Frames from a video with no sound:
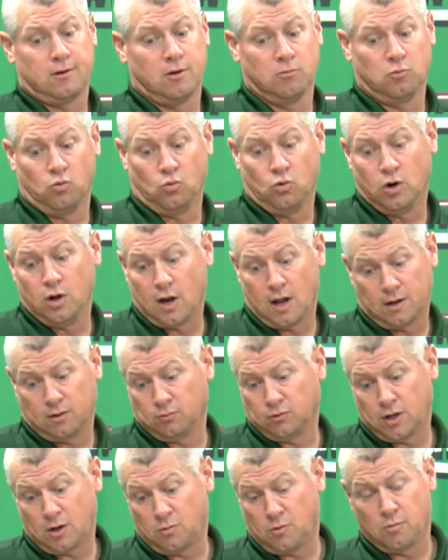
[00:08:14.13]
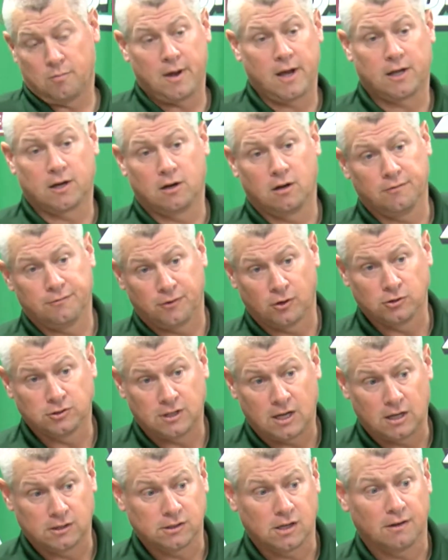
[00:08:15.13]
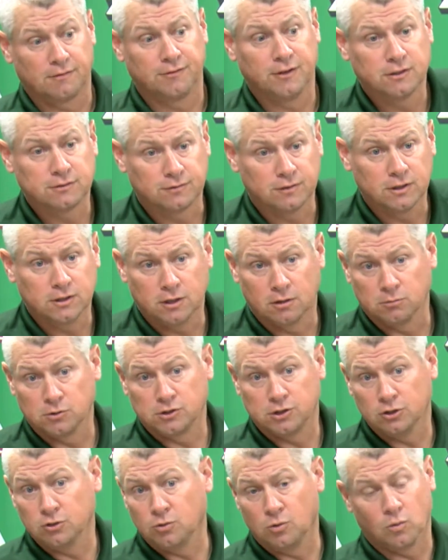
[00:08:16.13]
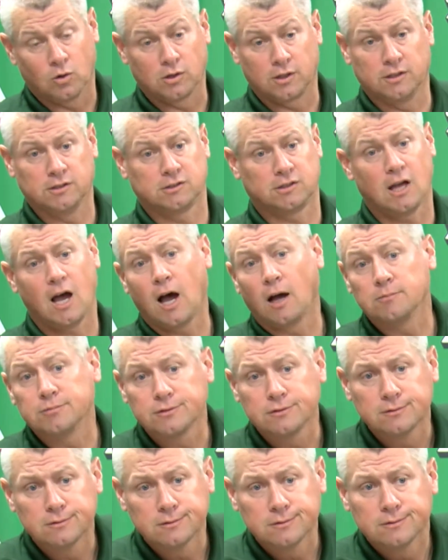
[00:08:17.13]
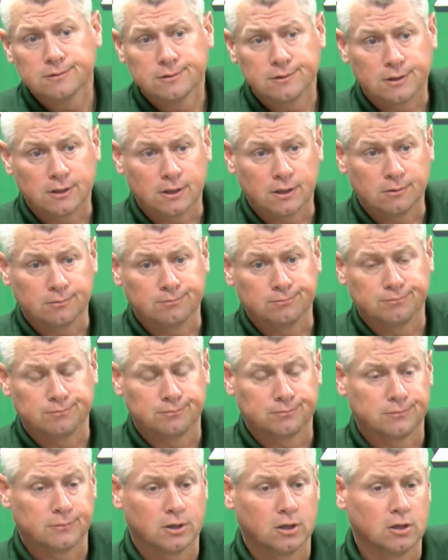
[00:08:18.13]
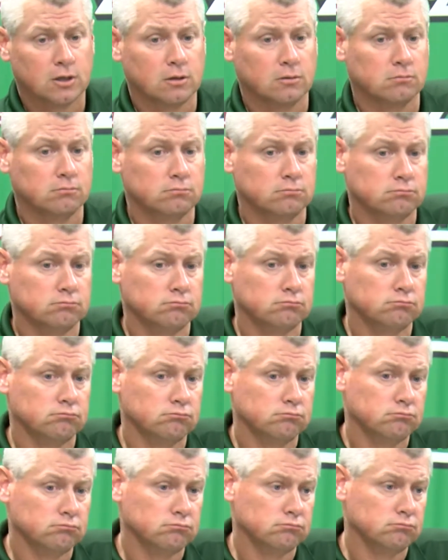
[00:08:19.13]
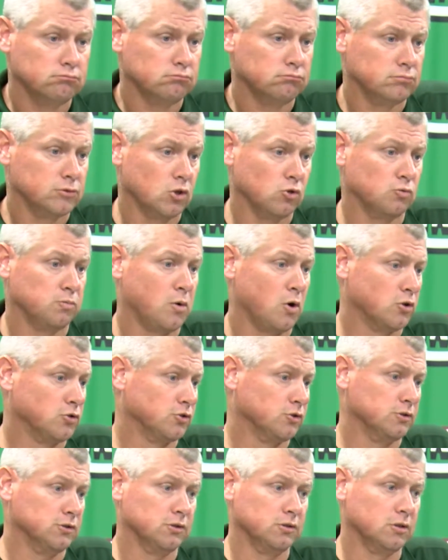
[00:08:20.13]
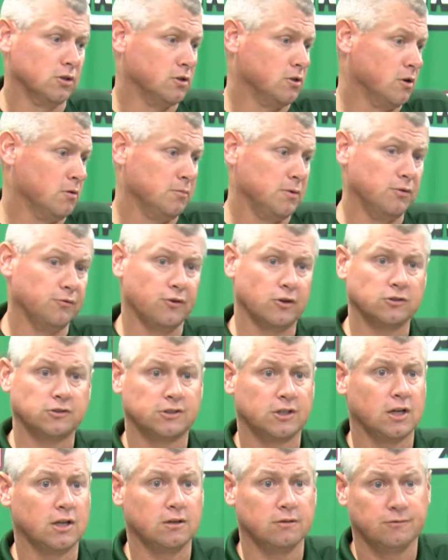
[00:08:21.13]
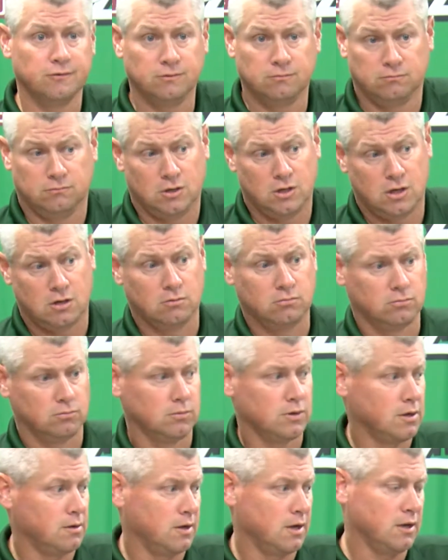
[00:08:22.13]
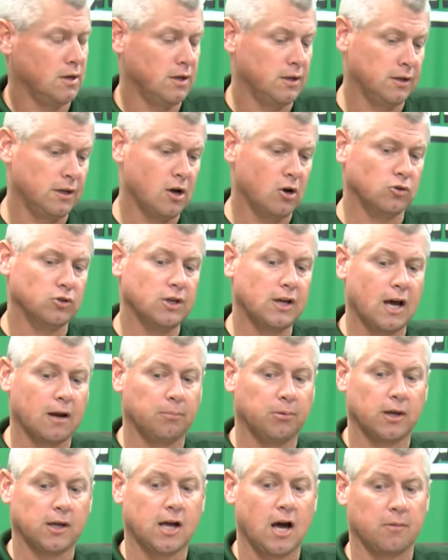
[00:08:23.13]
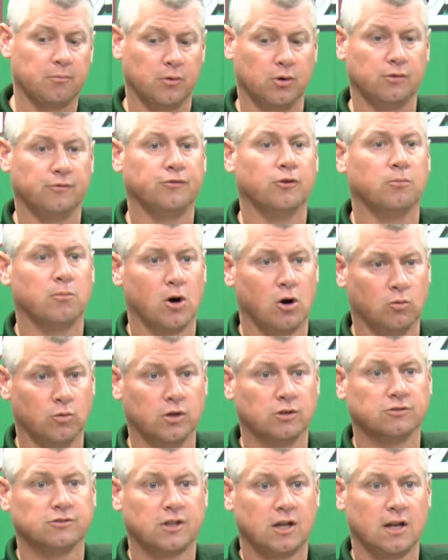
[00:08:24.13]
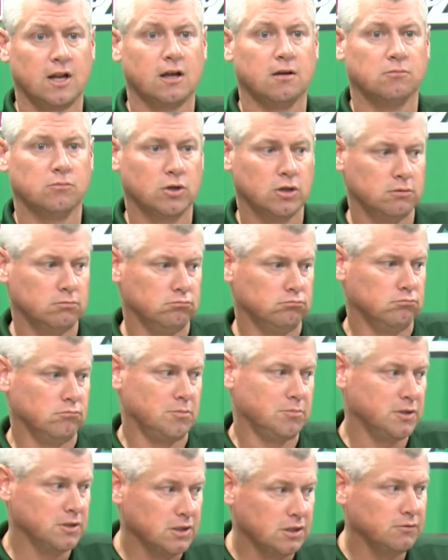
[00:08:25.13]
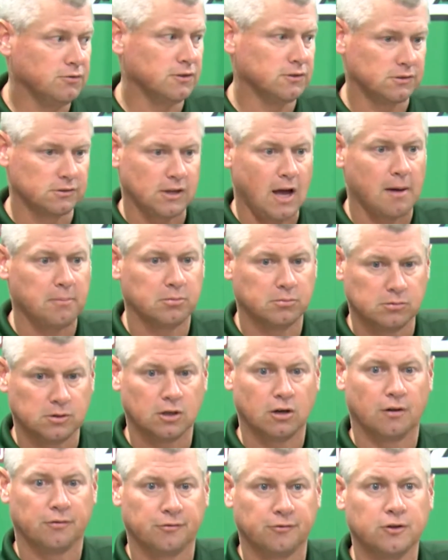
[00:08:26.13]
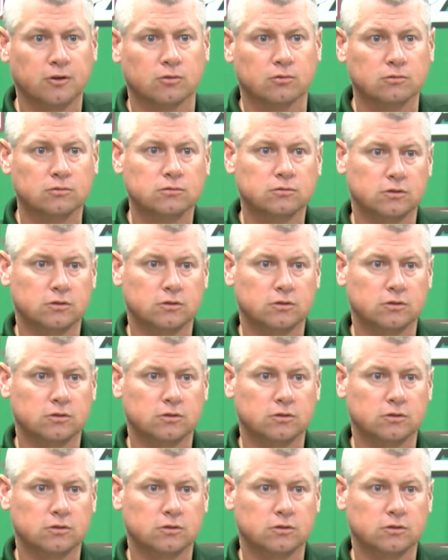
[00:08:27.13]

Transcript: Number one, I don't think we were making enough first downs offensively. Number two, we weren't getting stops. You know, Coach Partridge and them be the first to tell you. You got to play complimentary football. And we understand that, but I mean, defense stop them, get off field.